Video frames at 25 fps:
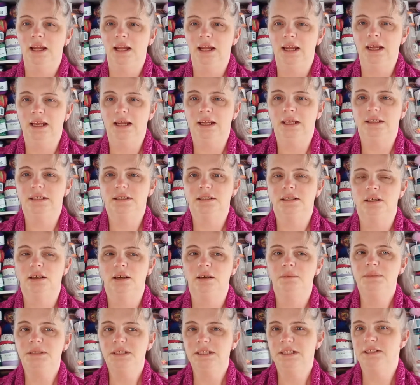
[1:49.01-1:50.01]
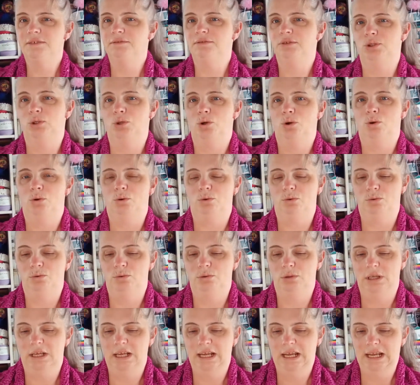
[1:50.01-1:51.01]
And I'm 6 foot tall,
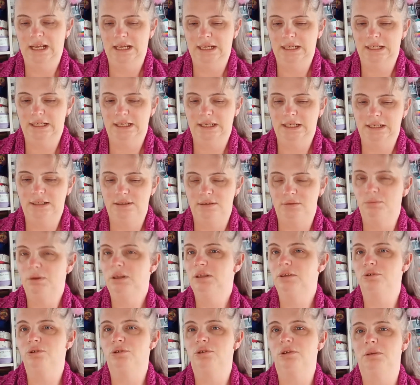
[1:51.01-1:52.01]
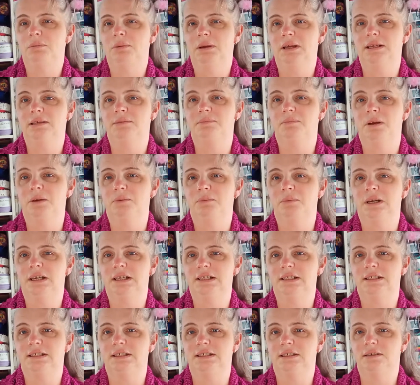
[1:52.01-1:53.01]
and it's well and truly past my
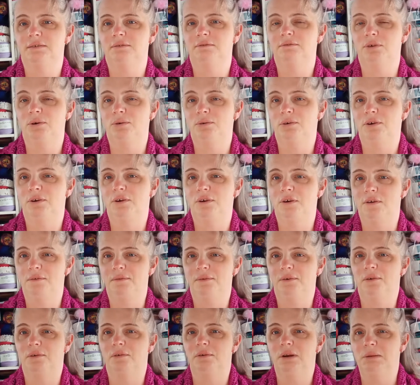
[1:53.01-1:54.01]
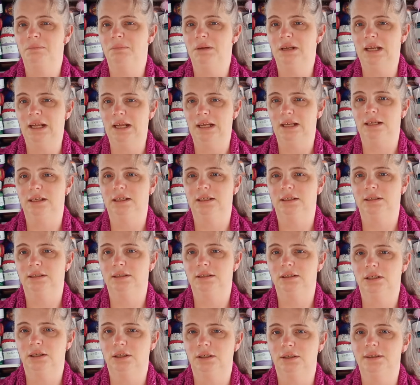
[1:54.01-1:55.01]
waist, folded over around my neck.
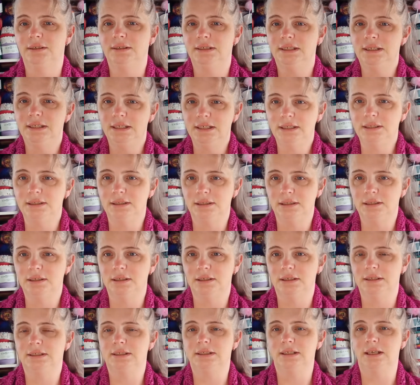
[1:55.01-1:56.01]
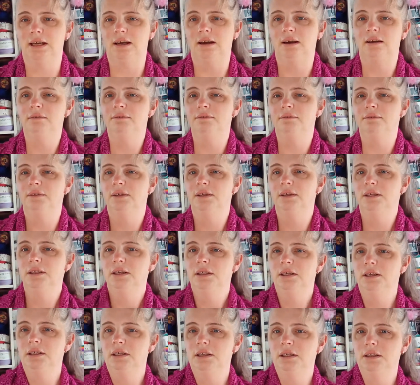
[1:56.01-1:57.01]
So it's a decent sized scarf,
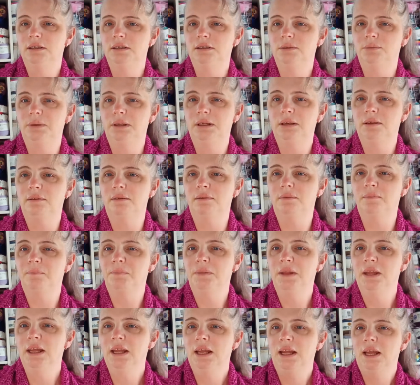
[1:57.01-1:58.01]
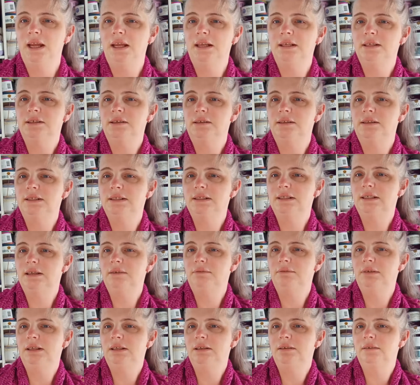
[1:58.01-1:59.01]
nice width, and it's got these
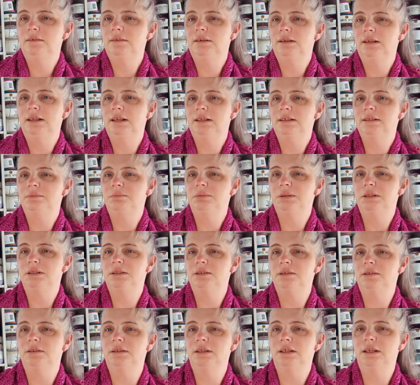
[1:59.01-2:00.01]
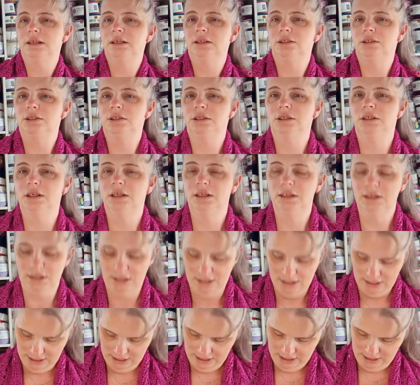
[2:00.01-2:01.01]
lovely little lace bits on the edge.
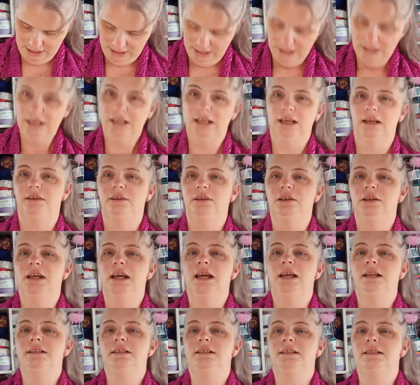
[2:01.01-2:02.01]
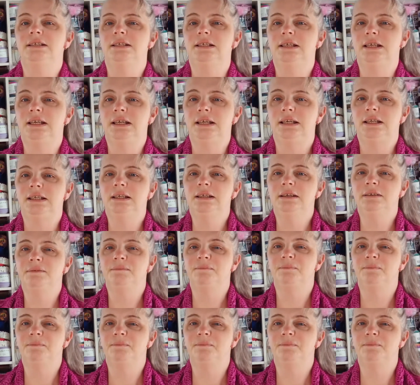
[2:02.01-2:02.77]
Now you can see